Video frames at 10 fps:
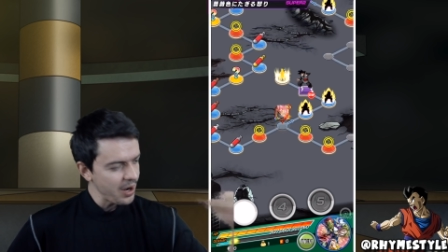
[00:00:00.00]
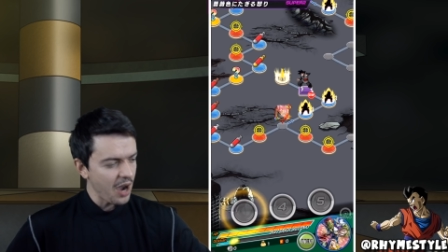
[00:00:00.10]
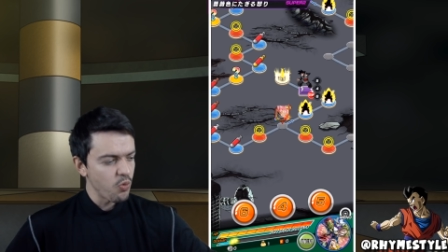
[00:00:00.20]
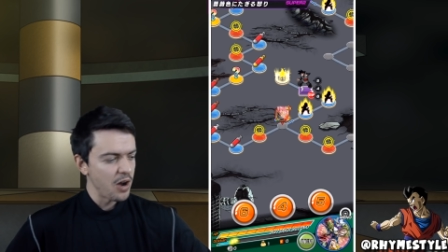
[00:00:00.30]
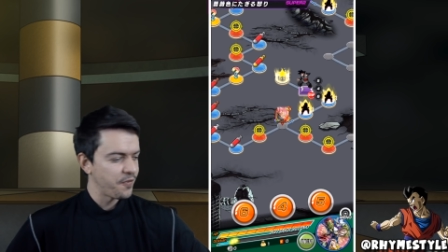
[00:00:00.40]
We
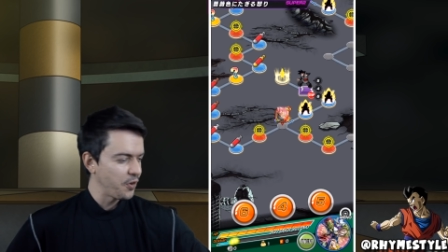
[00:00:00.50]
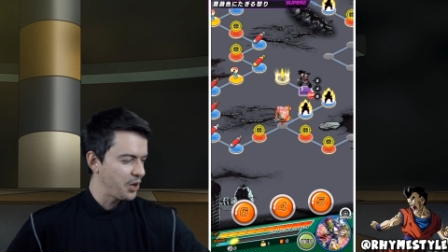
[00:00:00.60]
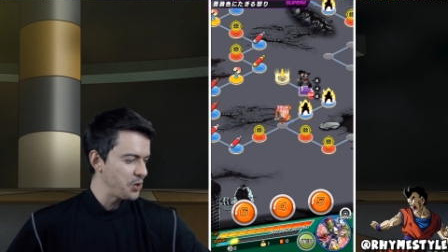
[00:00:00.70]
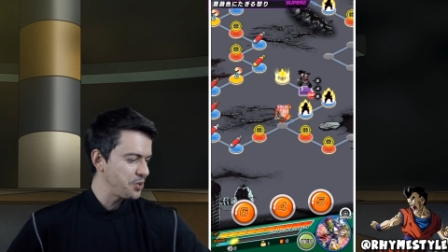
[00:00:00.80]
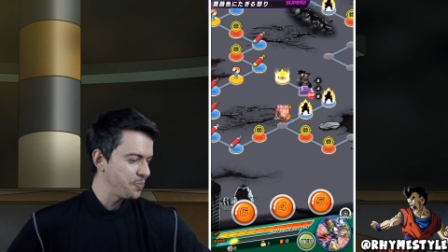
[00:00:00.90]
got one for
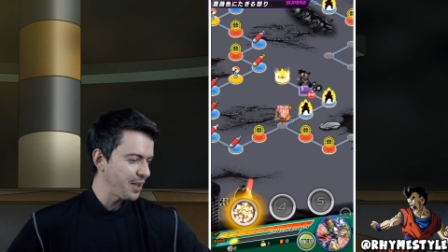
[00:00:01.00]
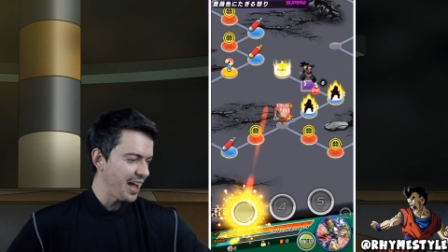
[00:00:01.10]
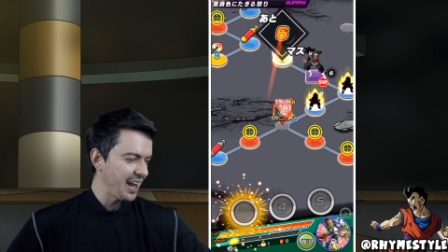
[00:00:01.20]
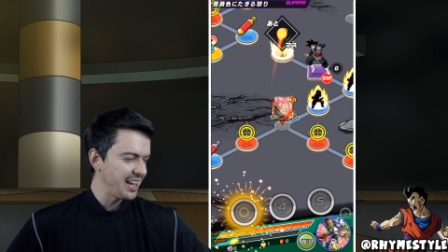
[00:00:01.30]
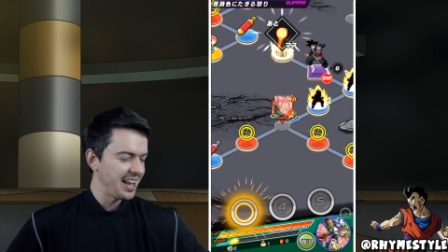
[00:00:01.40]
Goku
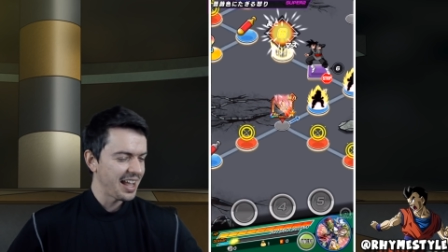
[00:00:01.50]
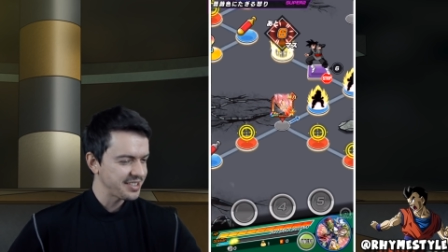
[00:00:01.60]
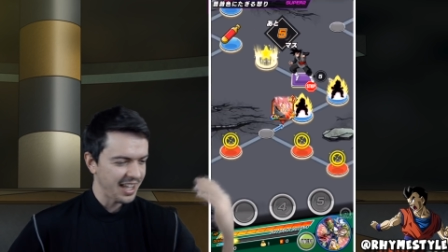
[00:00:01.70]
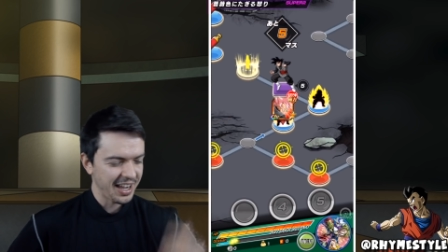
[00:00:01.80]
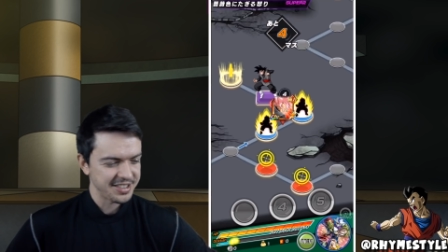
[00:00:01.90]
Black, and then
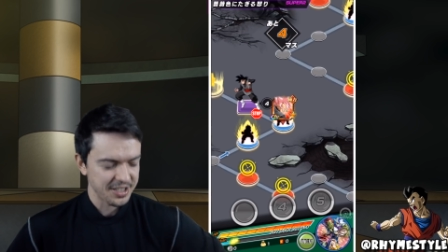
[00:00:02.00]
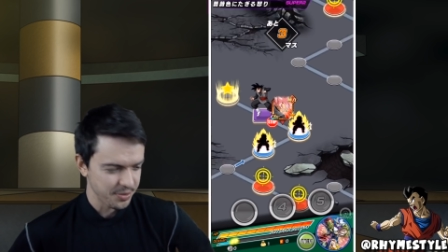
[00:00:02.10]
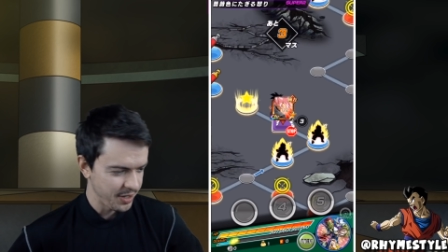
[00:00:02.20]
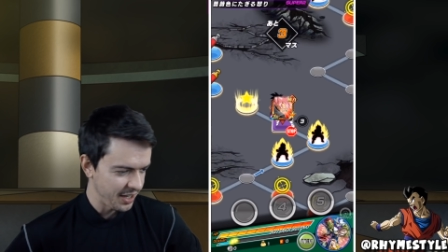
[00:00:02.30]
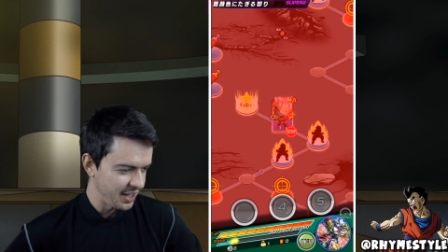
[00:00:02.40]
that's, I guess that's
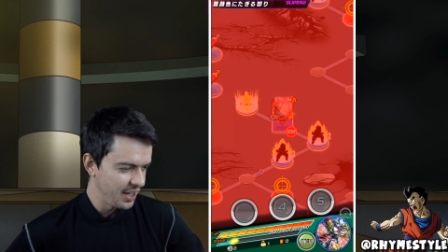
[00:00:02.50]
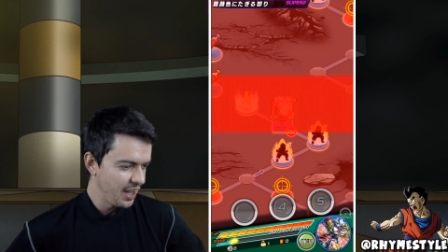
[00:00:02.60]
going to be it.